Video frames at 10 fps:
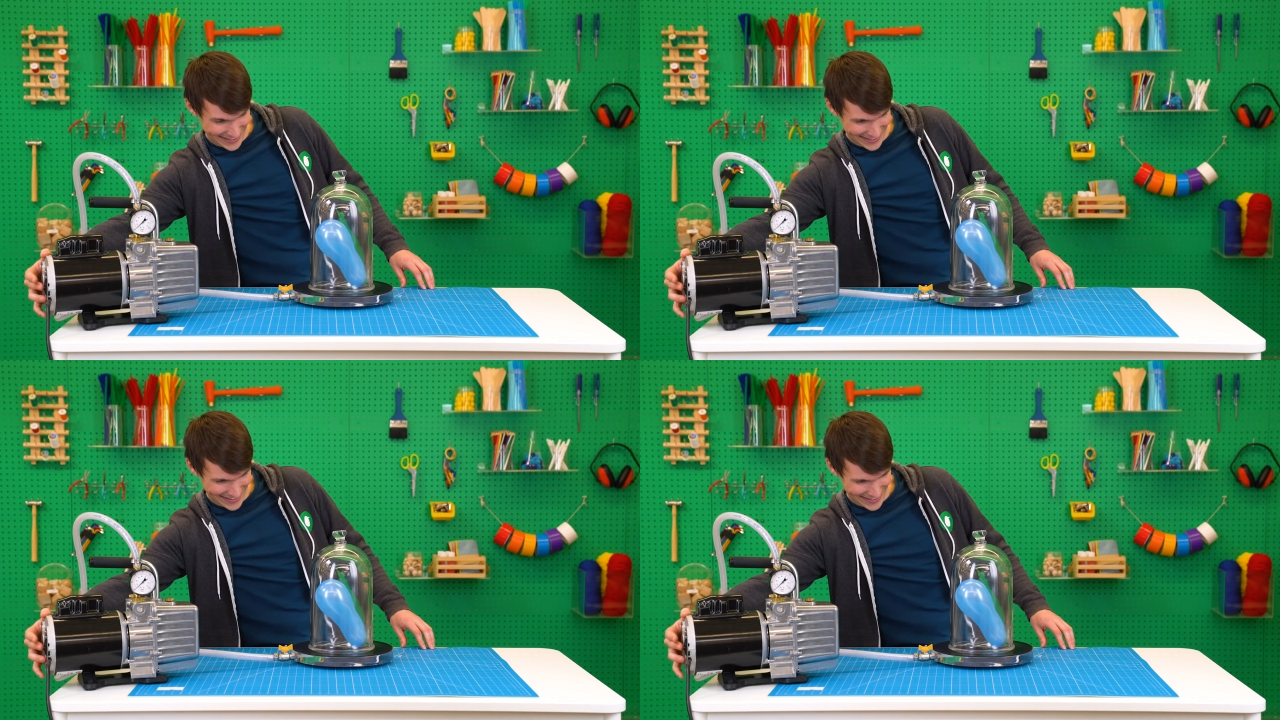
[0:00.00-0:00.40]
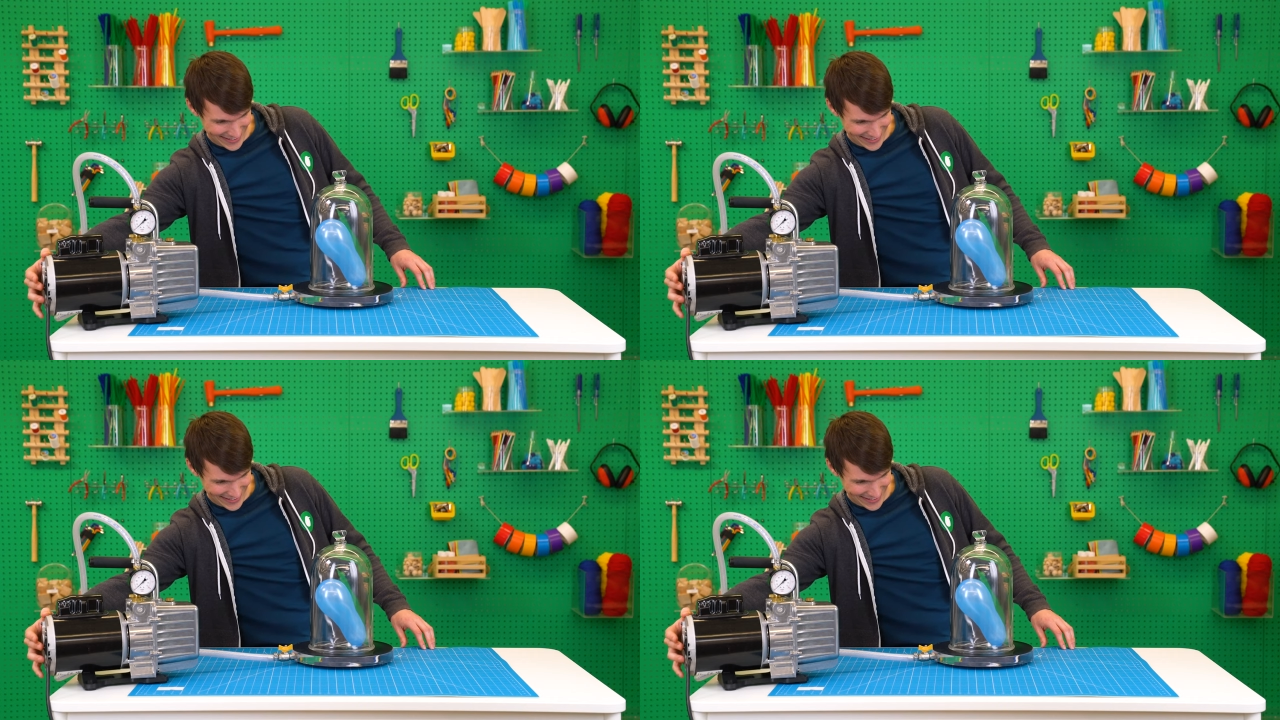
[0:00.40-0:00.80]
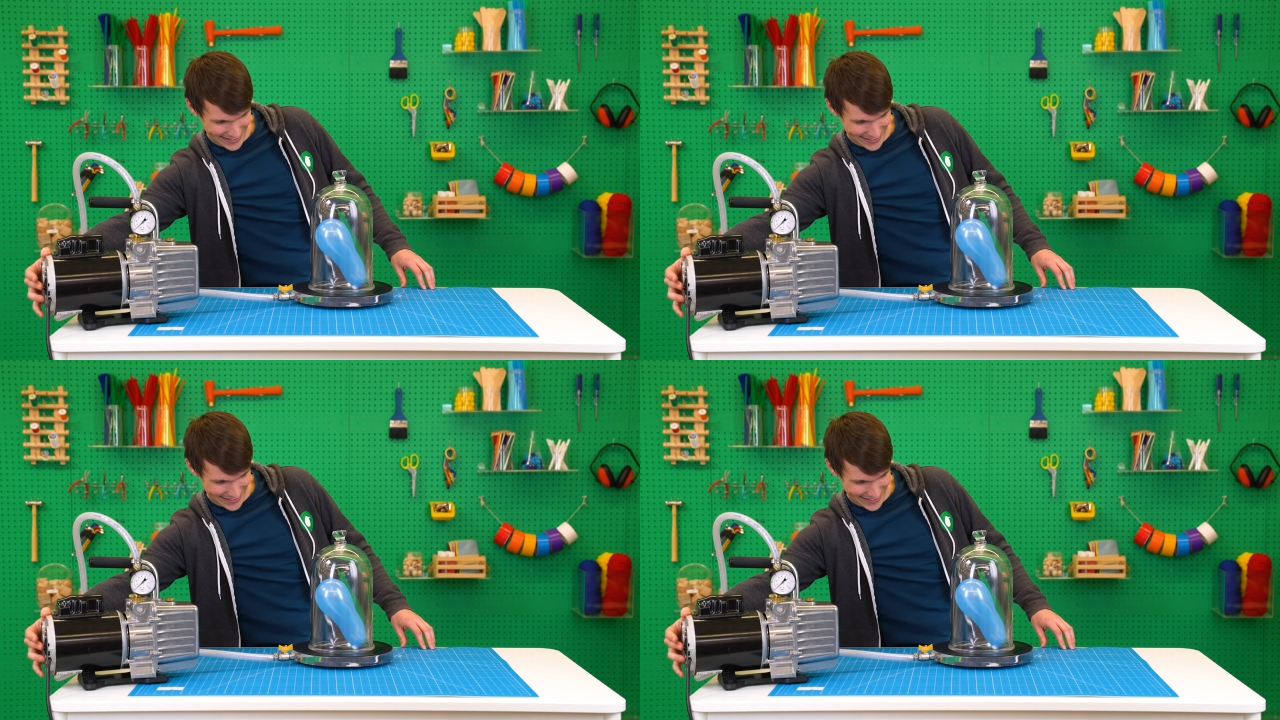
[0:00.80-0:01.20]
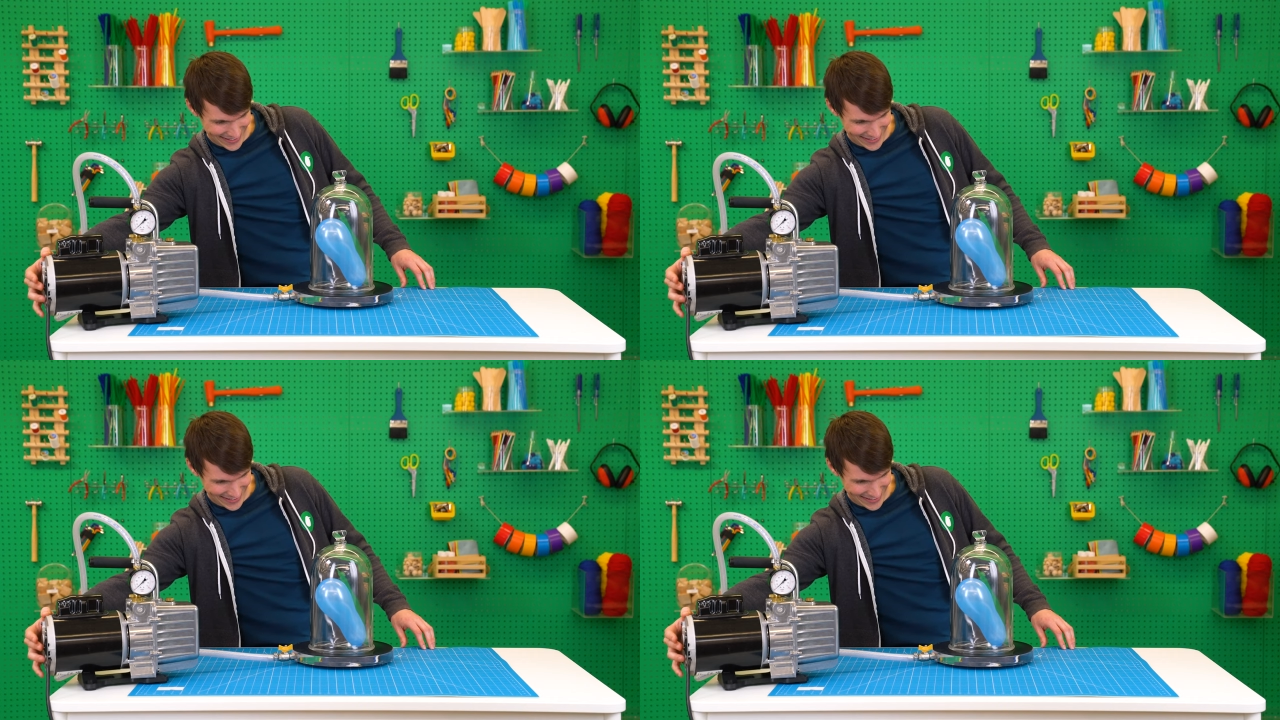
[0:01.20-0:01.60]

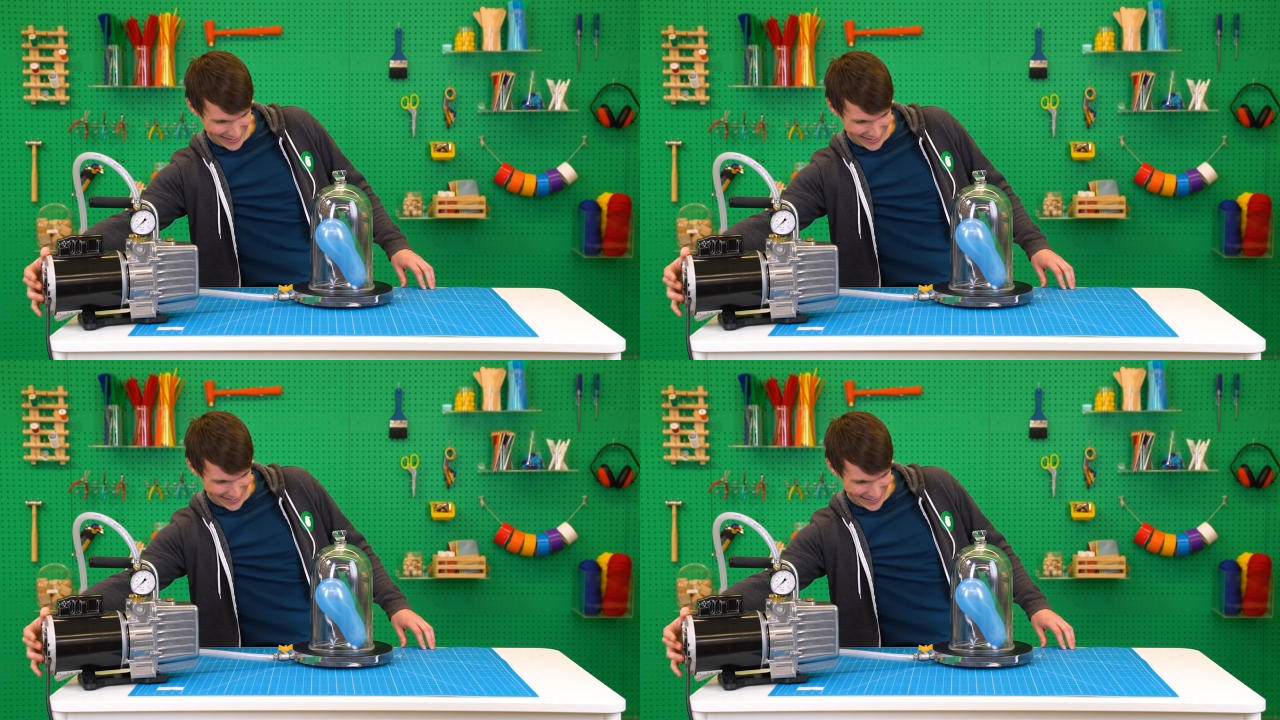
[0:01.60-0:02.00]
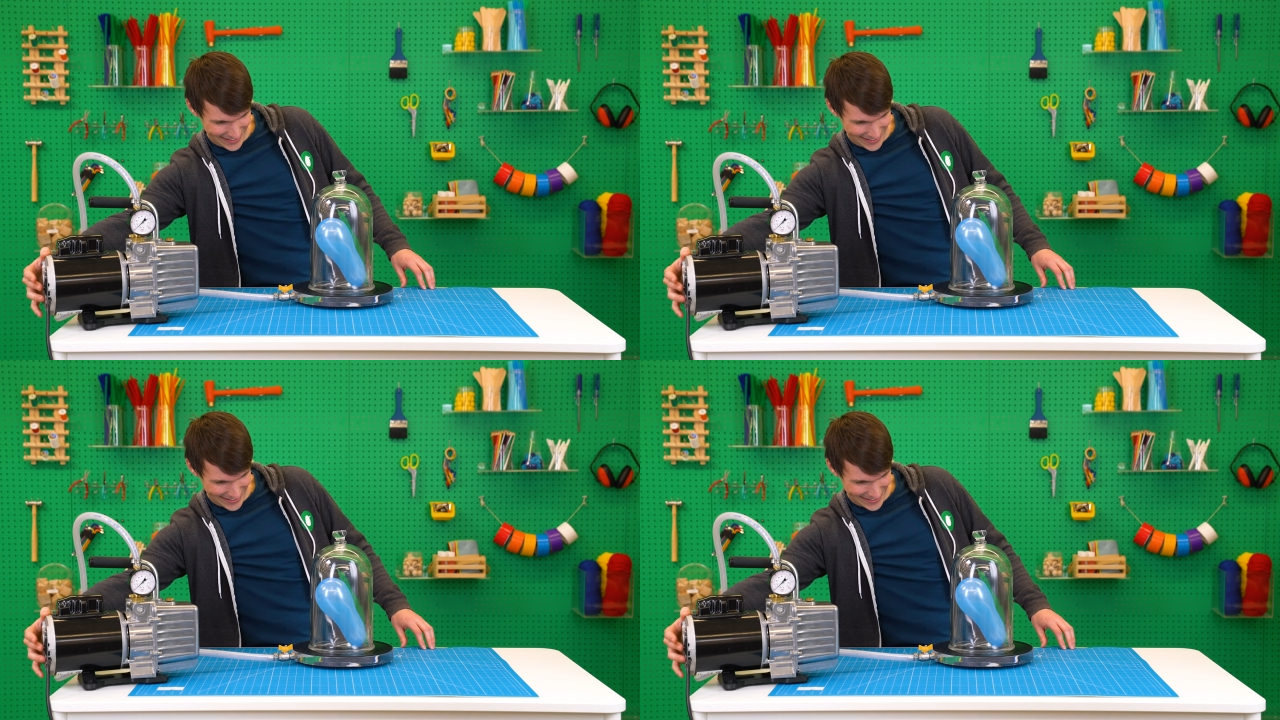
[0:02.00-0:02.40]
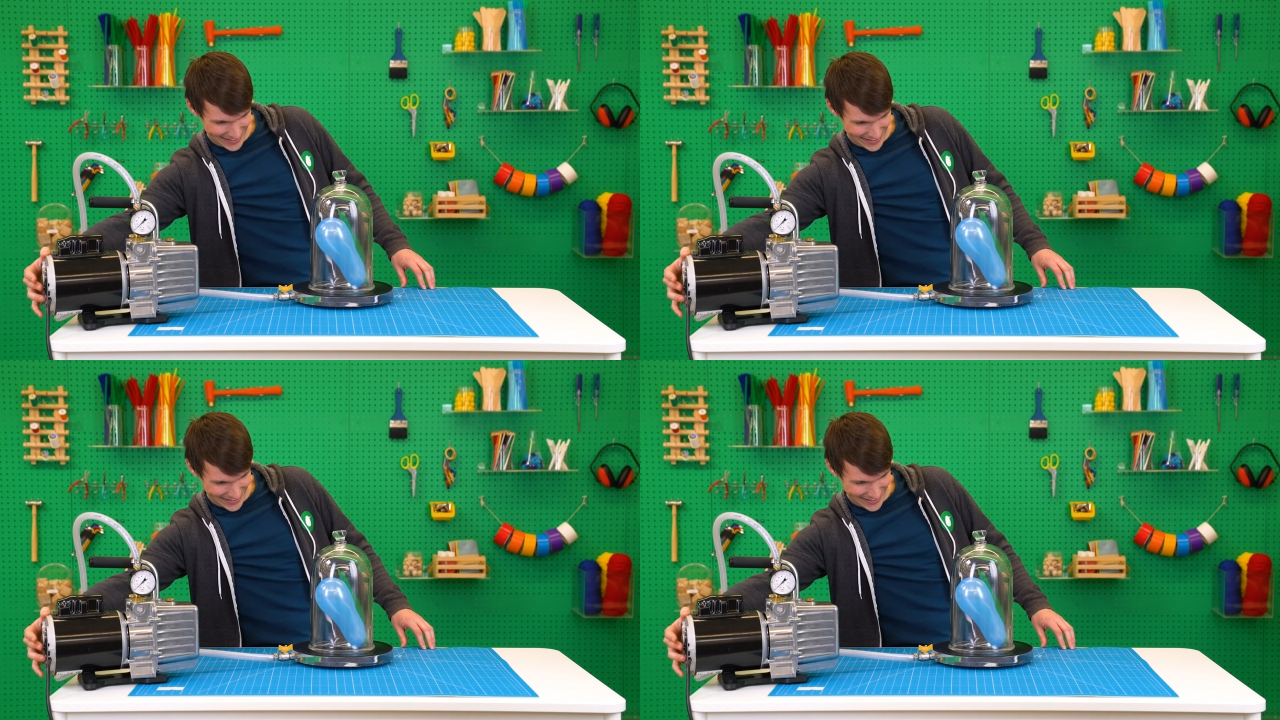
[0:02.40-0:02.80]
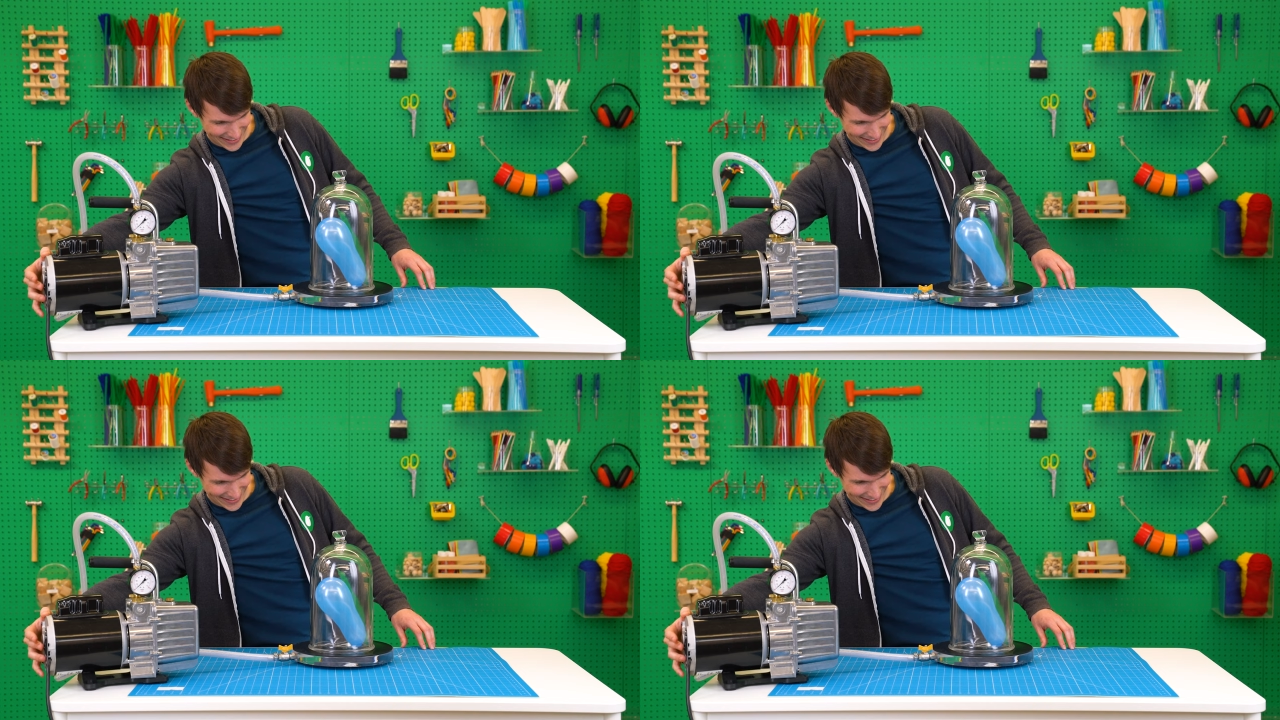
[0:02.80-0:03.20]

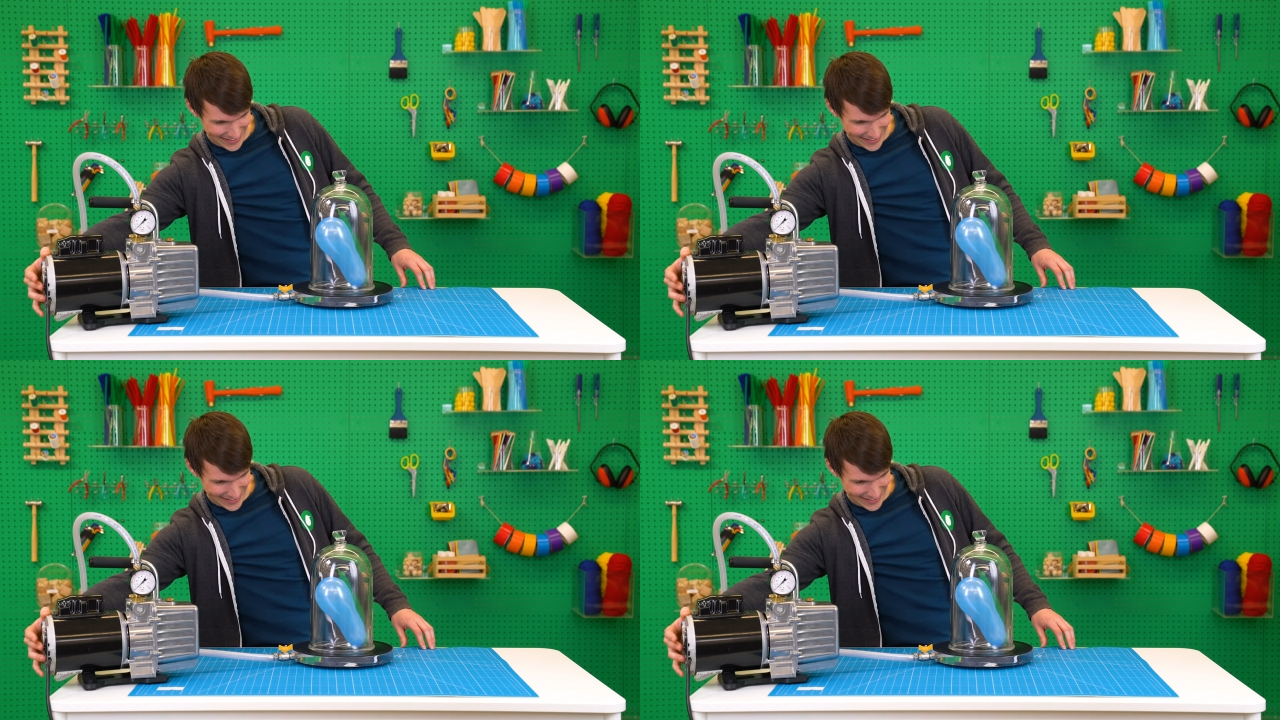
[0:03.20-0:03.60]
(no one is talking)